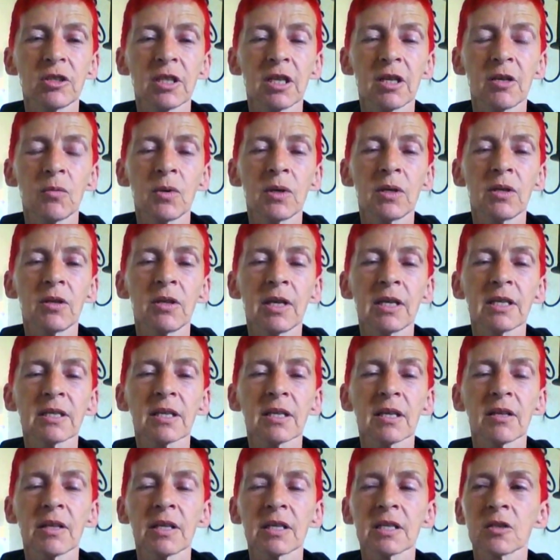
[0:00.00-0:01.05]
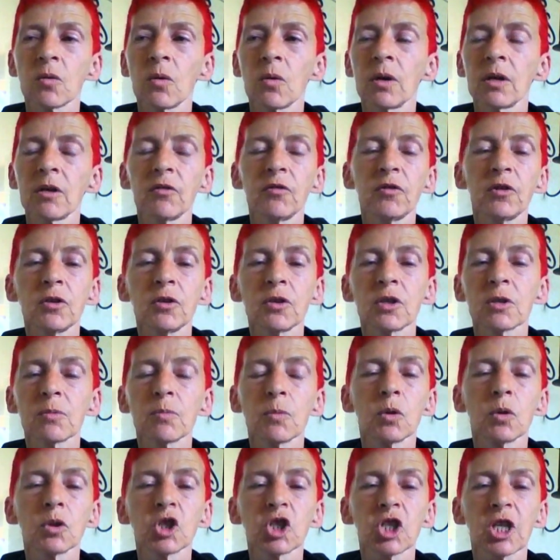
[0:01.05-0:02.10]
You know, we, there's there's quite a few
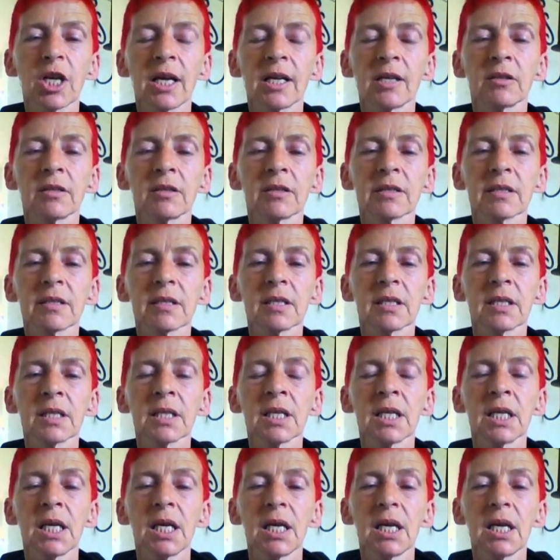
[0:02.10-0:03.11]
small channels and